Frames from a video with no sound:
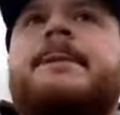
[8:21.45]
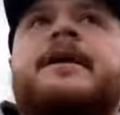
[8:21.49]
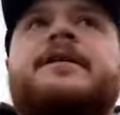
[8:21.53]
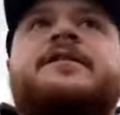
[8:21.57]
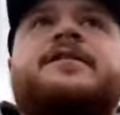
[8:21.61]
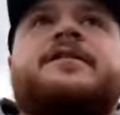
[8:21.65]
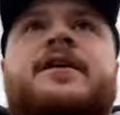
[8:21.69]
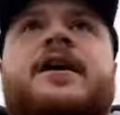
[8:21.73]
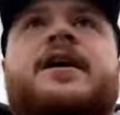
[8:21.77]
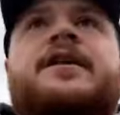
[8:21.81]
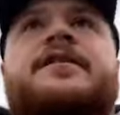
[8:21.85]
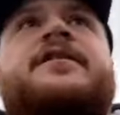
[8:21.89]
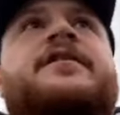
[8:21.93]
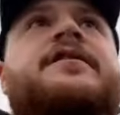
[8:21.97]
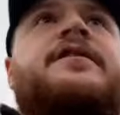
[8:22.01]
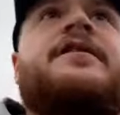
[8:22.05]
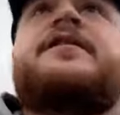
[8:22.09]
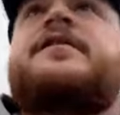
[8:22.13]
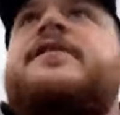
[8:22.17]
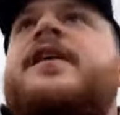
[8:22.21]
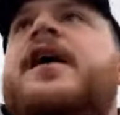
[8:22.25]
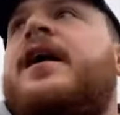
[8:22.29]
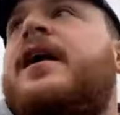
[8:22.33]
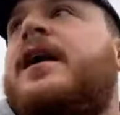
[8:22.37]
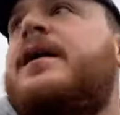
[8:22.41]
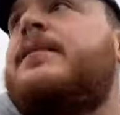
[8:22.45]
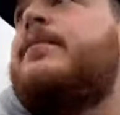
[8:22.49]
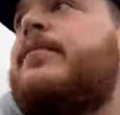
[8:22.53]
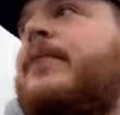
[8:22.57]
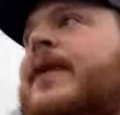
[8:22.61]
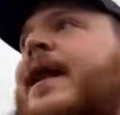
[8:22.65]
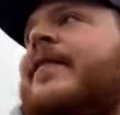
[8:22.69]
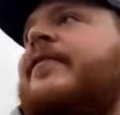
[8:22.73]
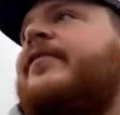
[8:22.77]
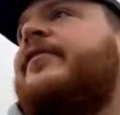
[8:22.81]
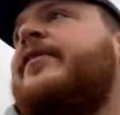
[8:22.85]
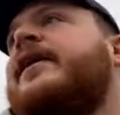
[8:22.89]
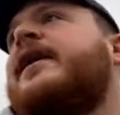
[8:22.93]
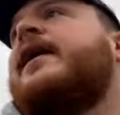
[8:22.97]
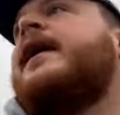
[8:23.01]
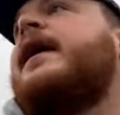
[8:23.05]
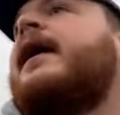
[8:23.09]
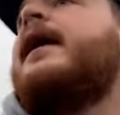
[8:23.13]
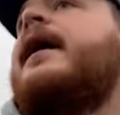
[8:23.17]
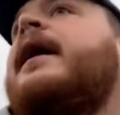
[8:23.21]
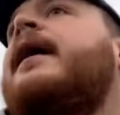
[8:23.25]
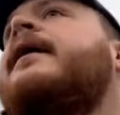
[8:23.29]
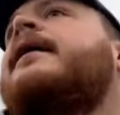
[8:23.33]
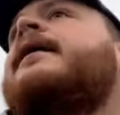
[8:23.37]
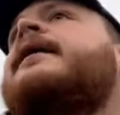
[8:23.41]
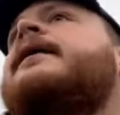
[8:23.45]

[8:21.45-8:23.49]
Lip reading: certainly plenty here.